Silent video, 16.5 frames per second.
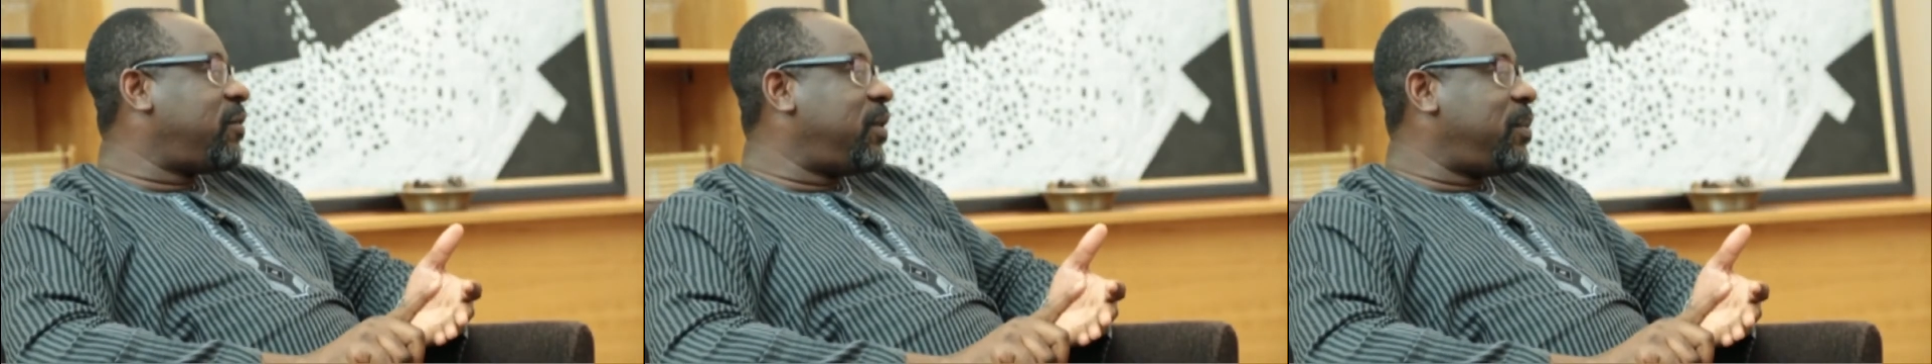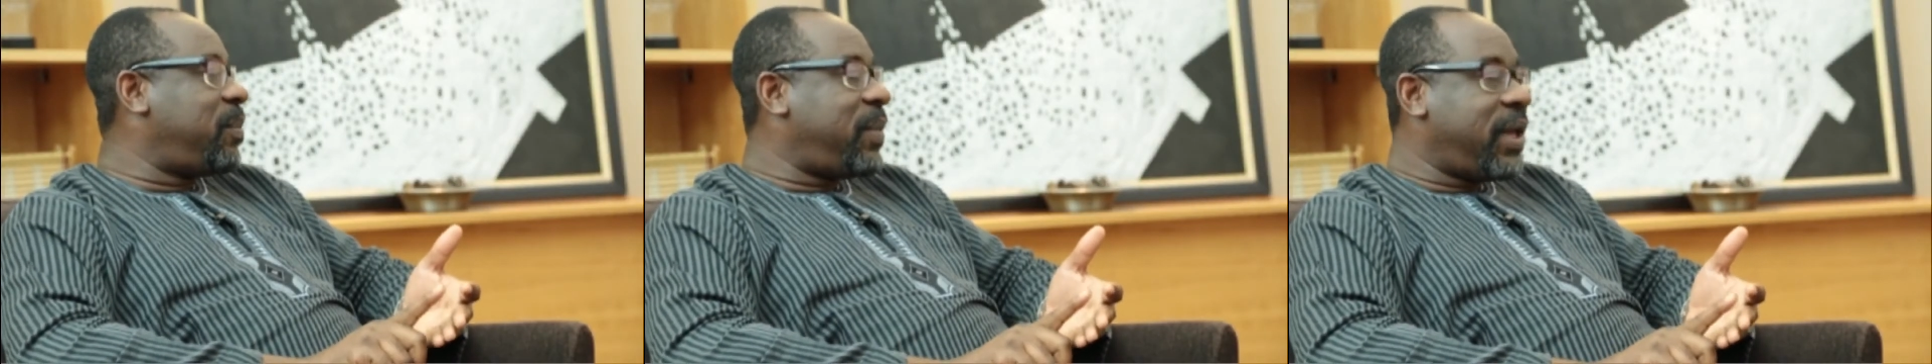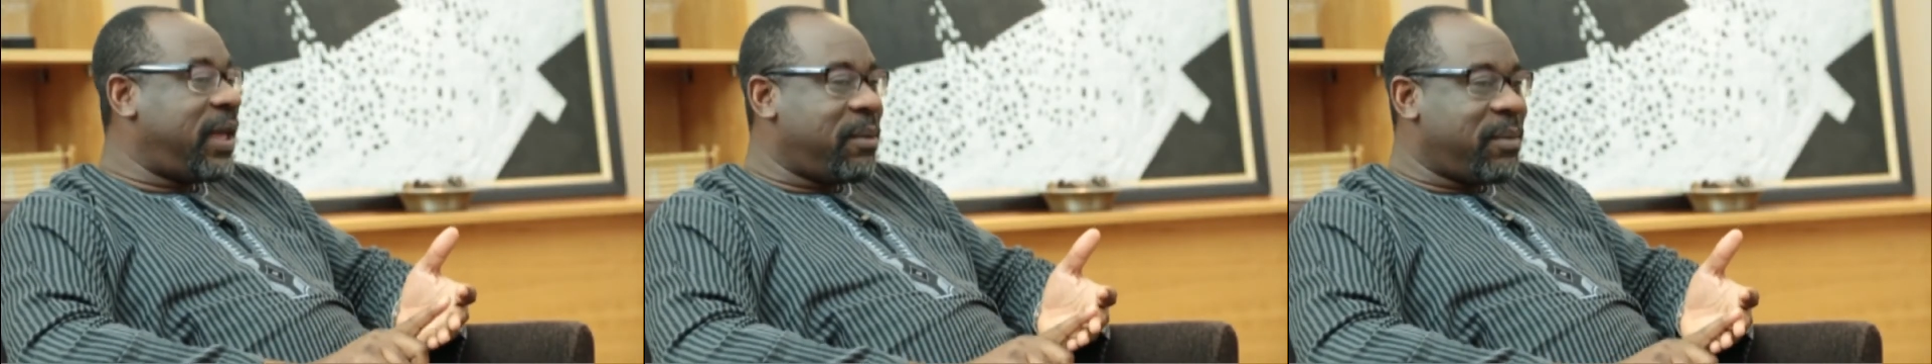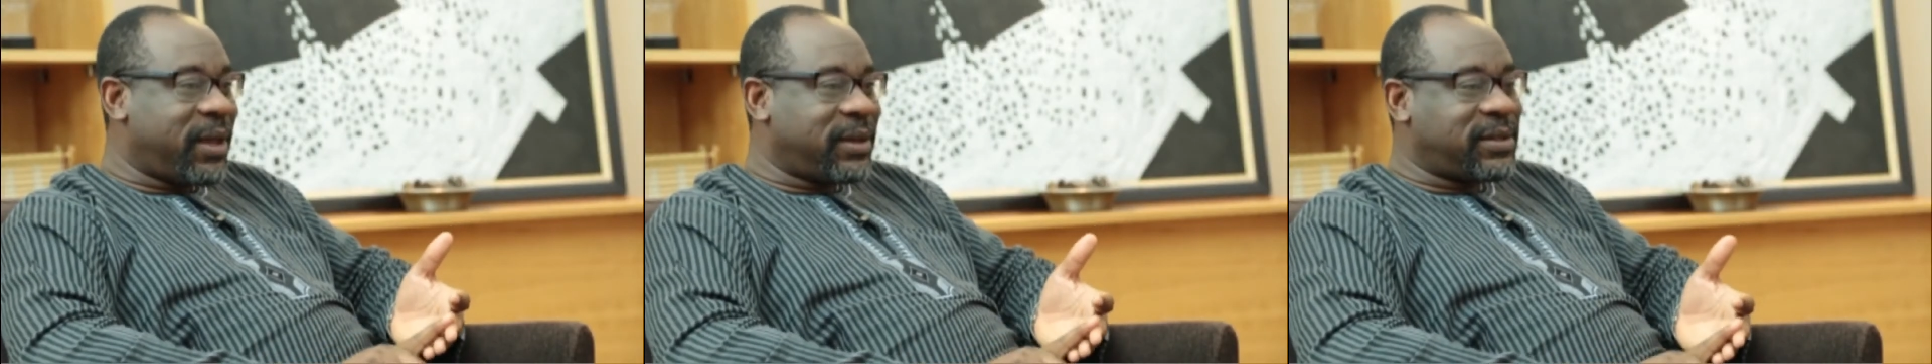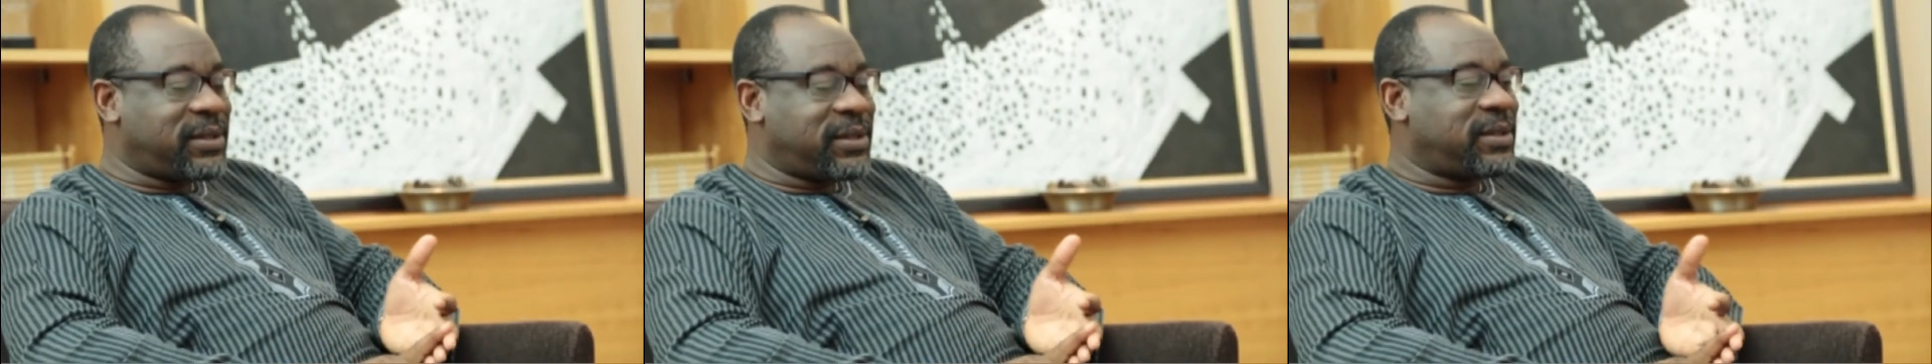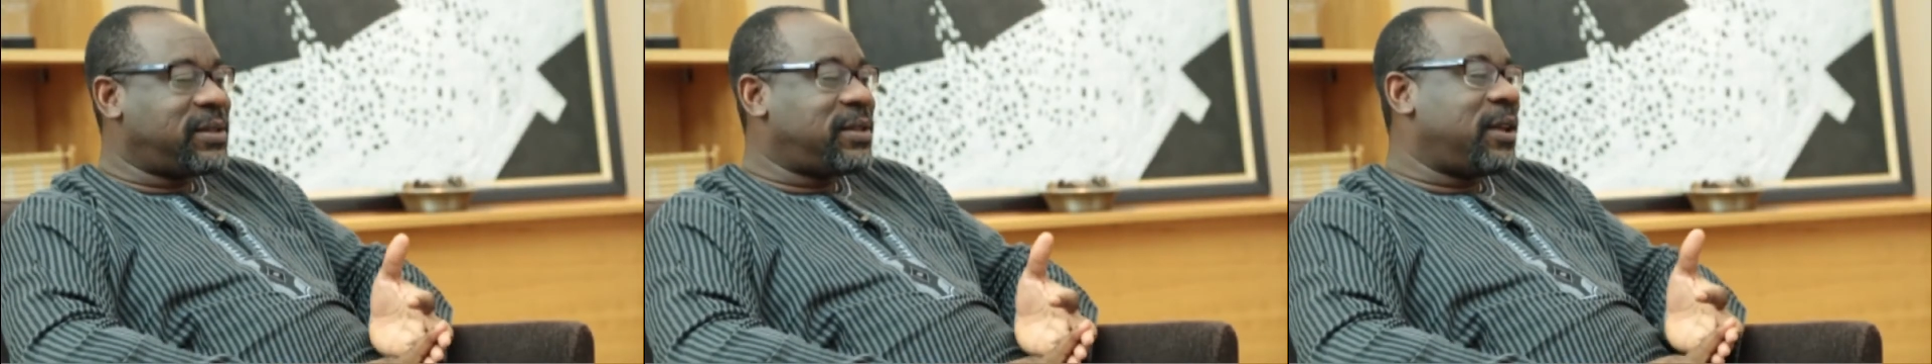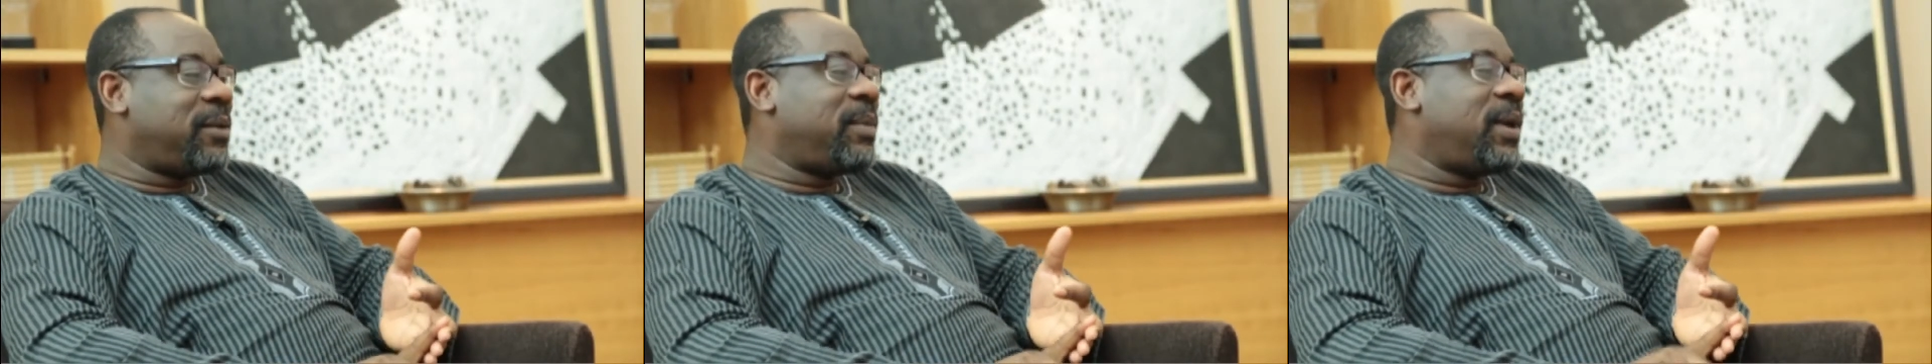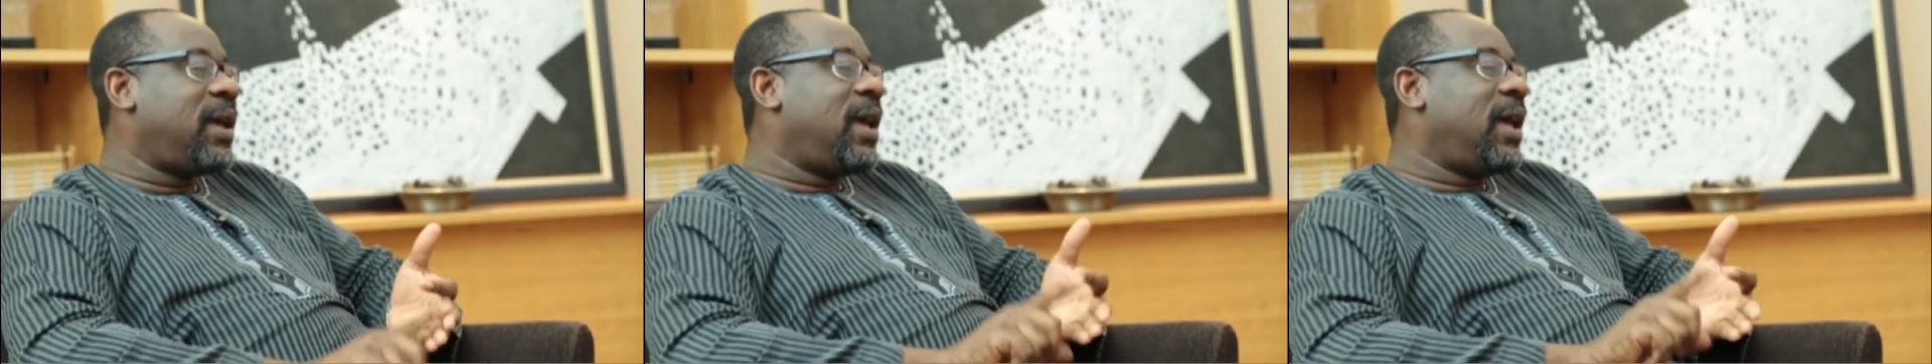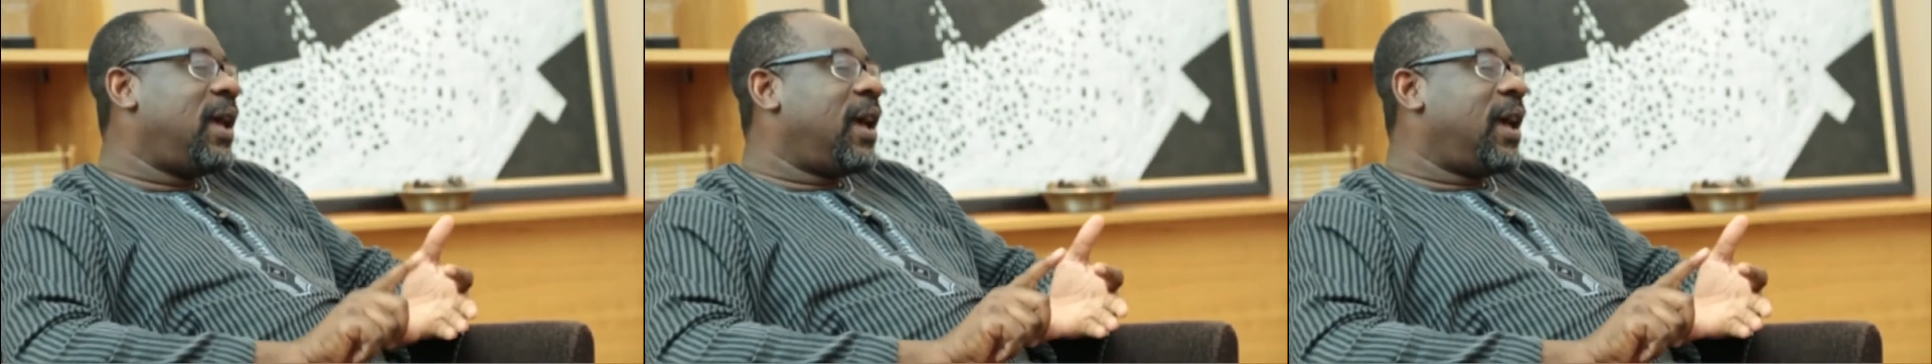of the payment system.